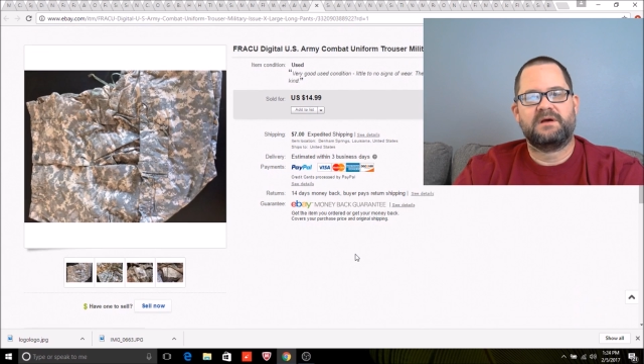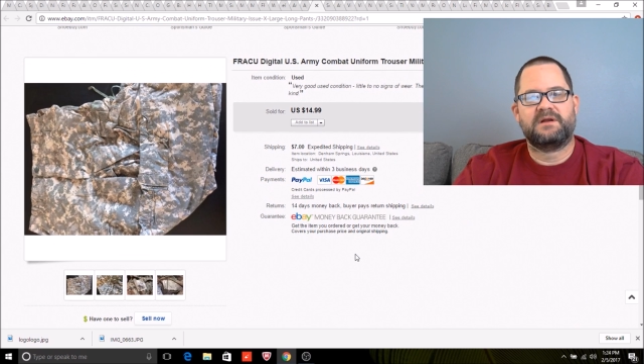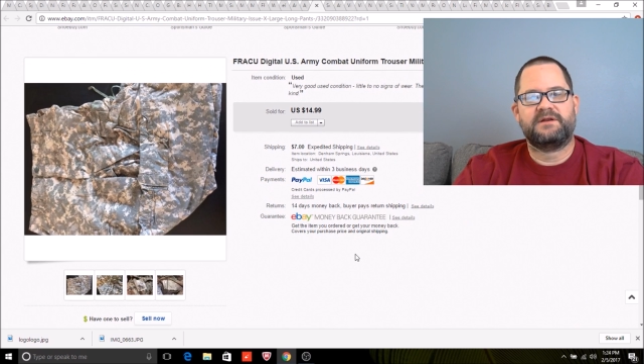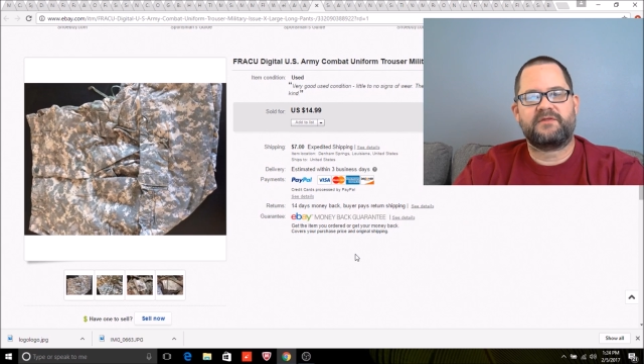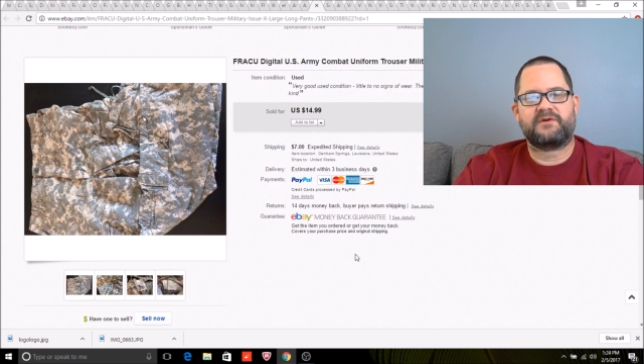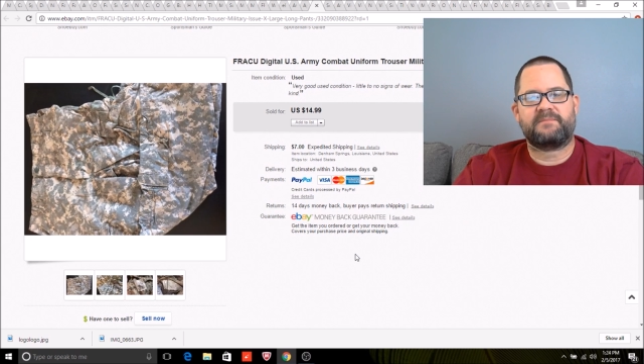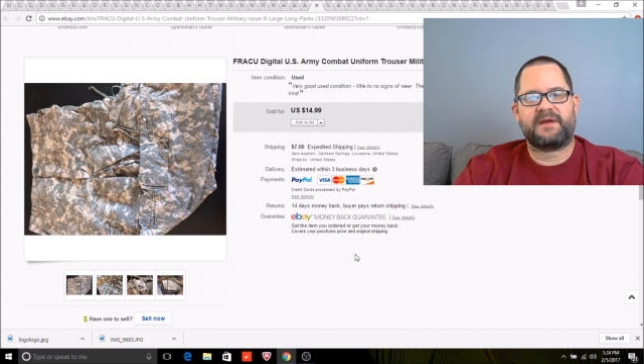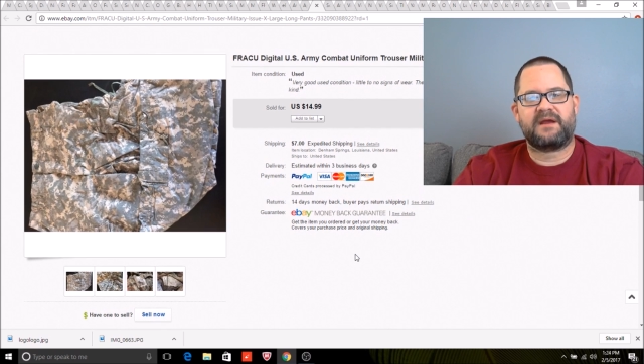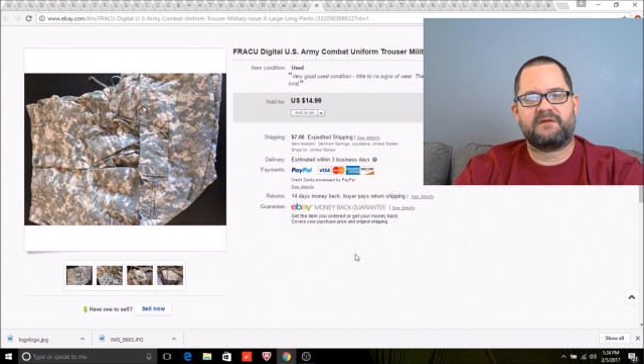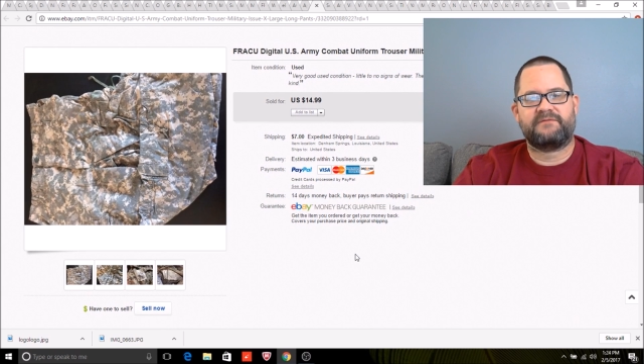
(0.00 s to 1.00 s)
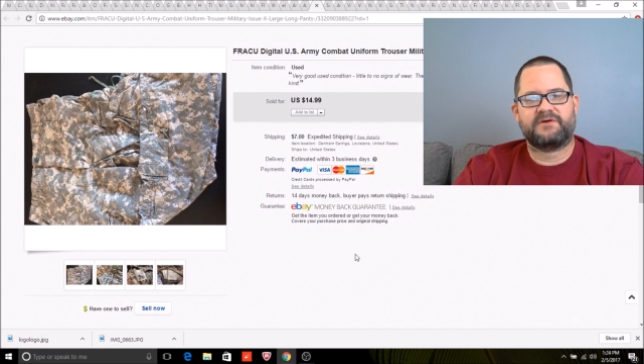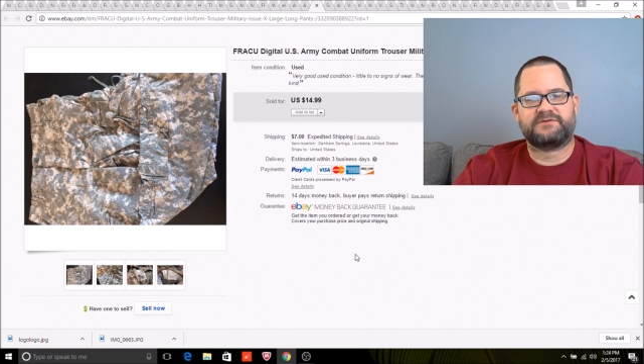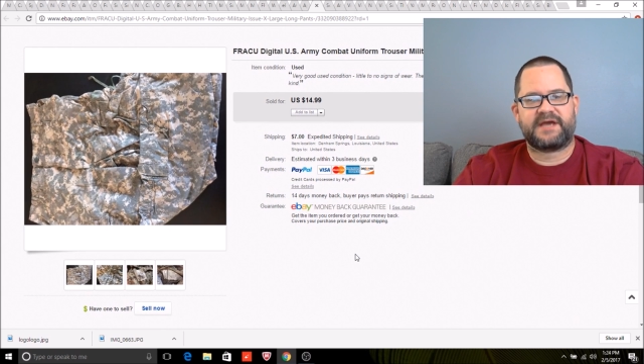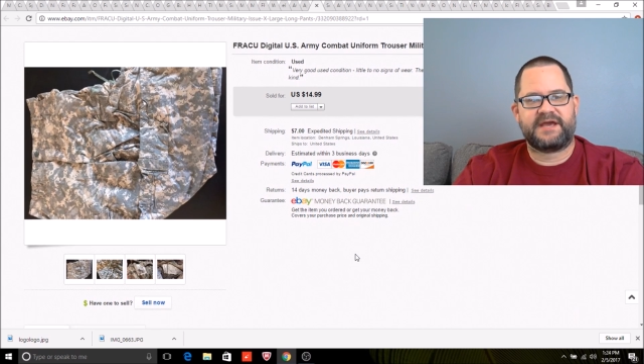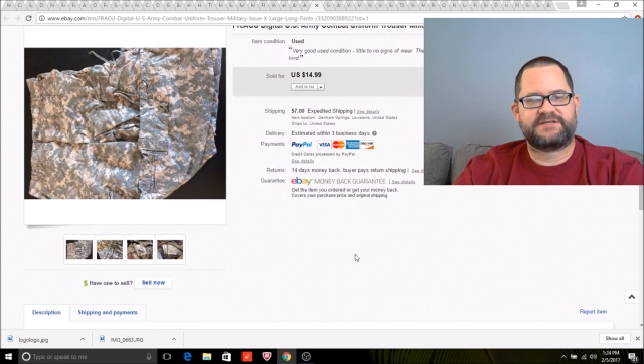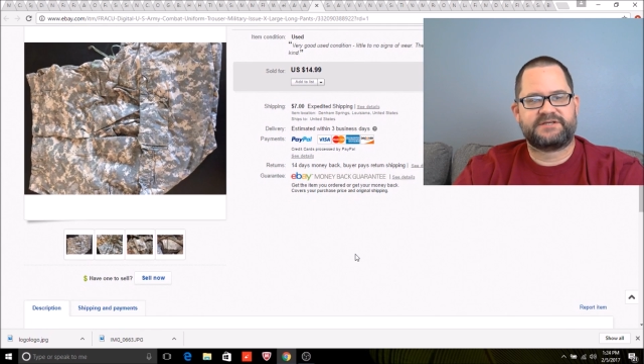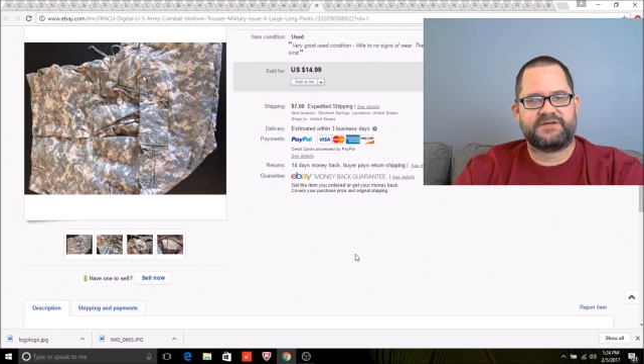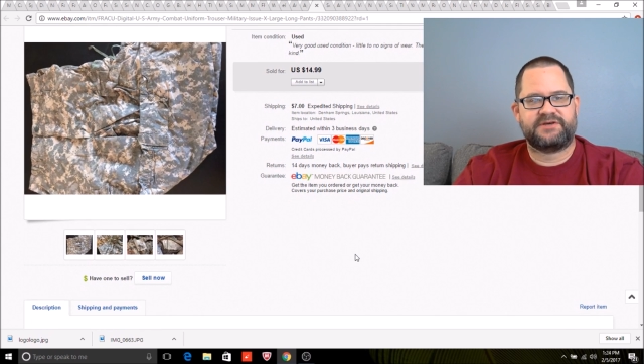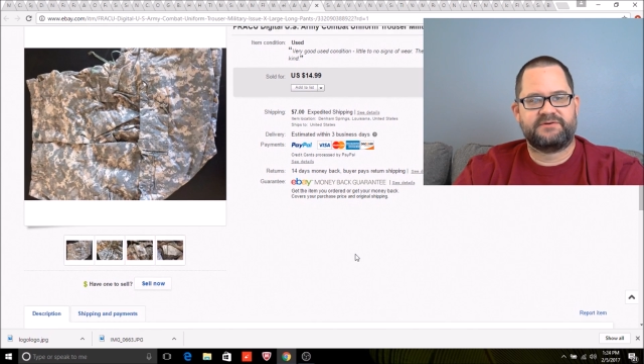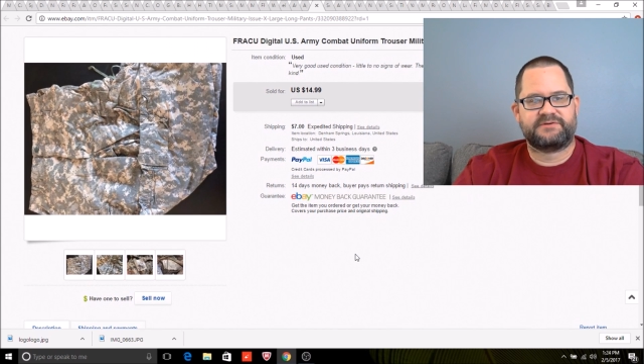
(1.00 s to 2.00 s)
Another pair of those
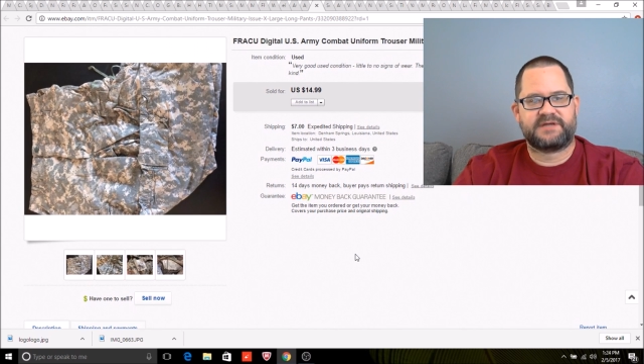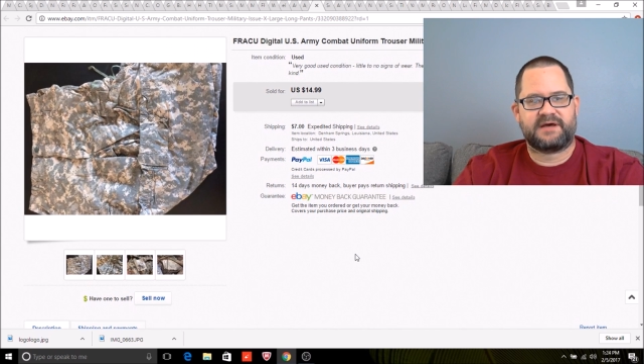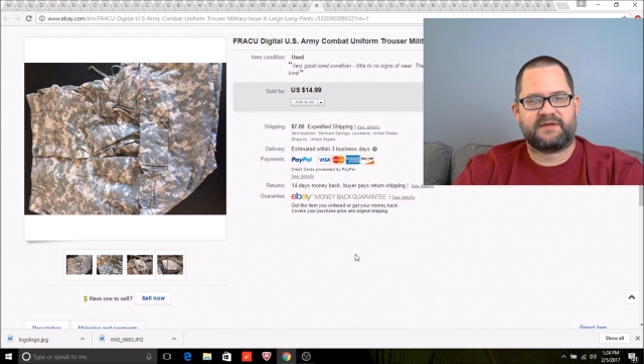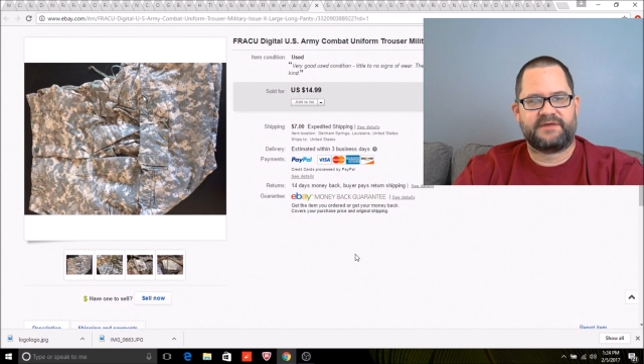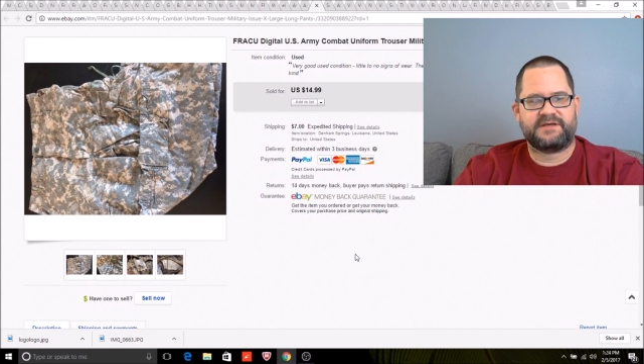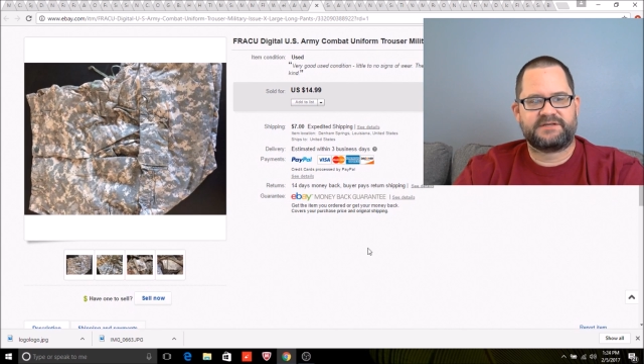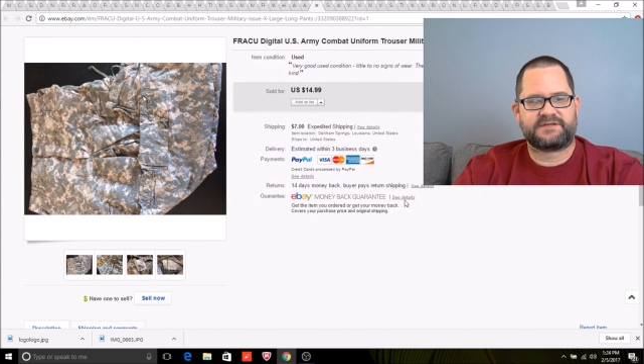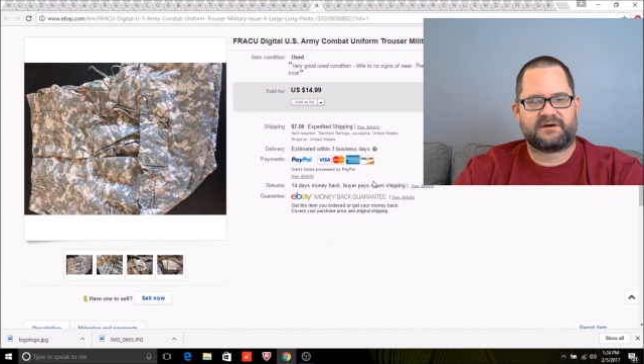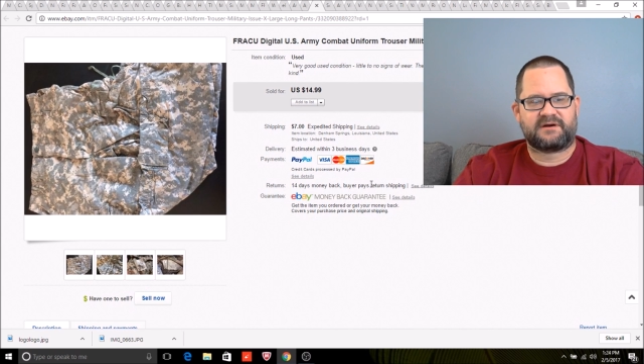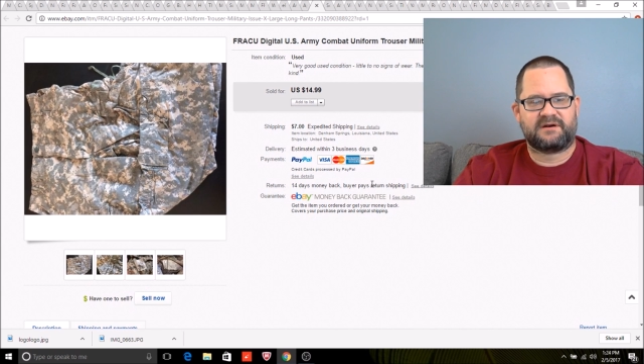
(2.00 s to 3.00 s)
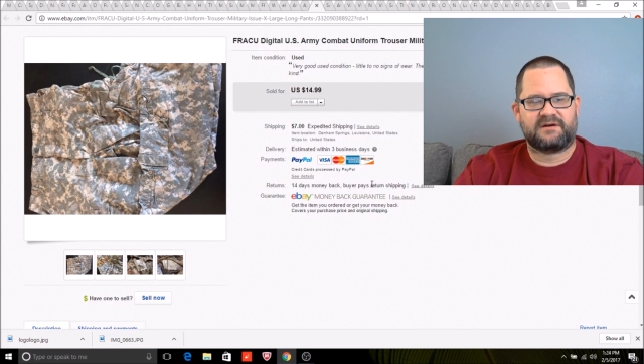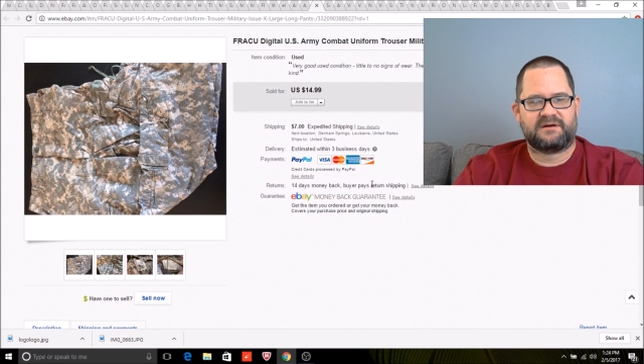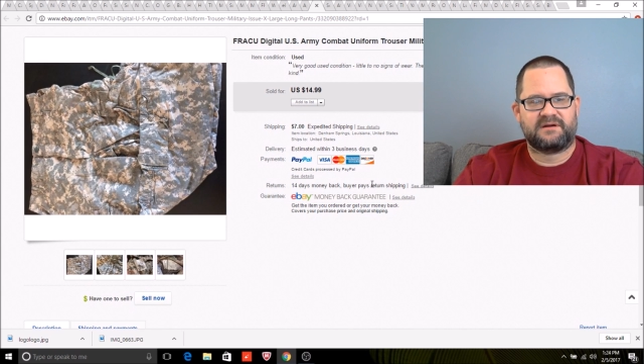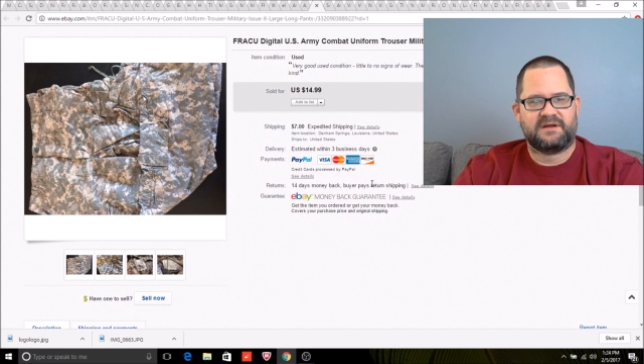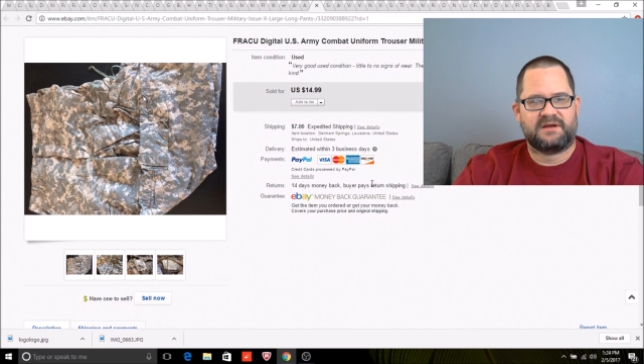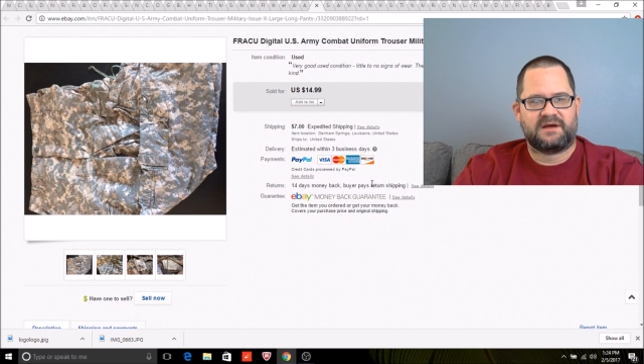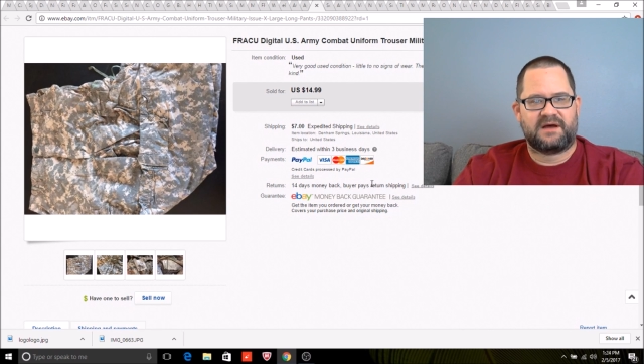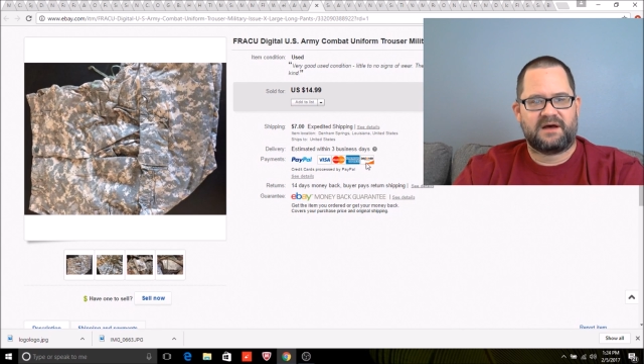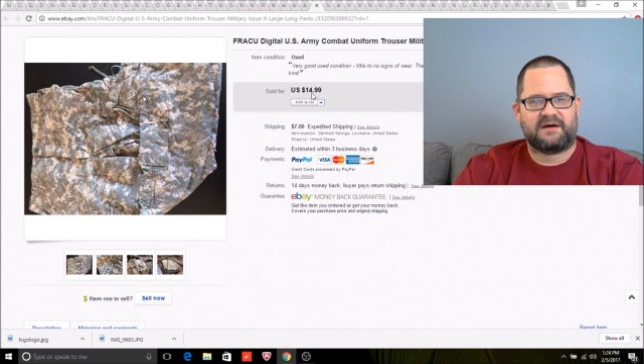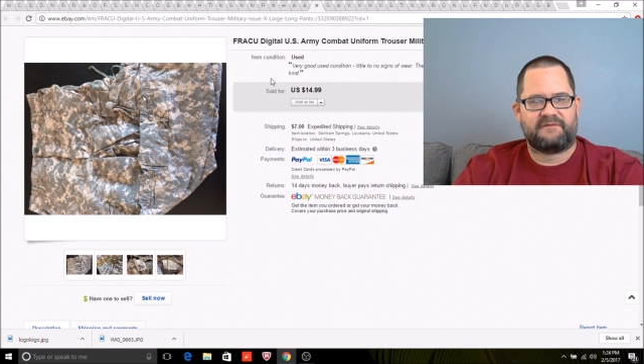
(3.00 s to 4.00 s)
ACUs. Now these are
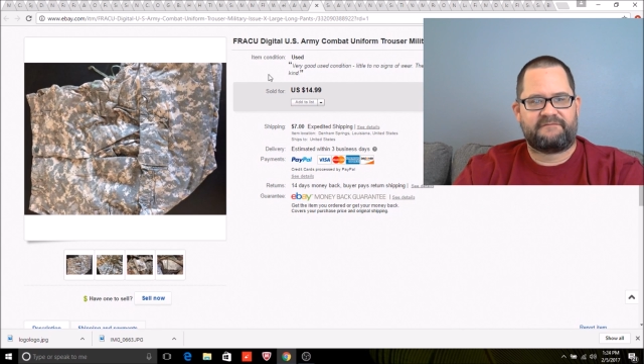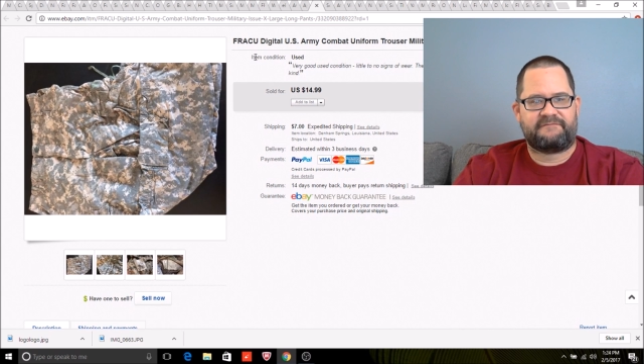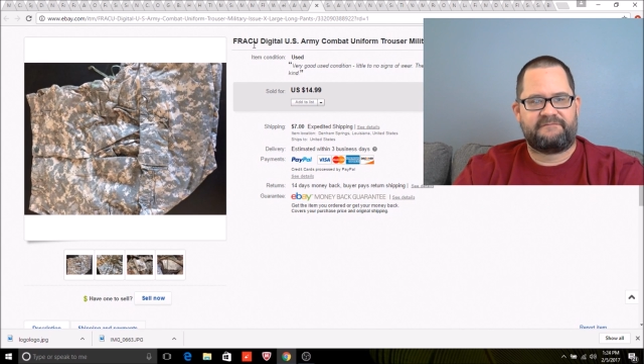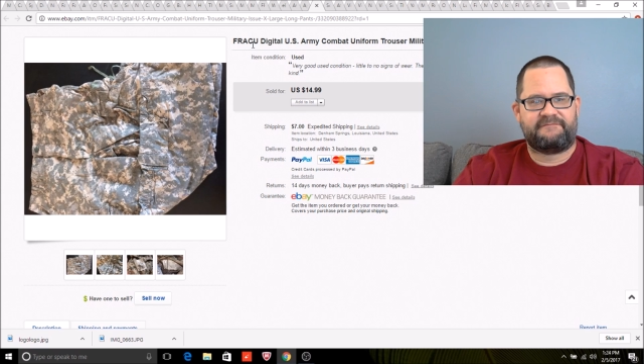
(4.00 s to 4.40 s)
FRACUs,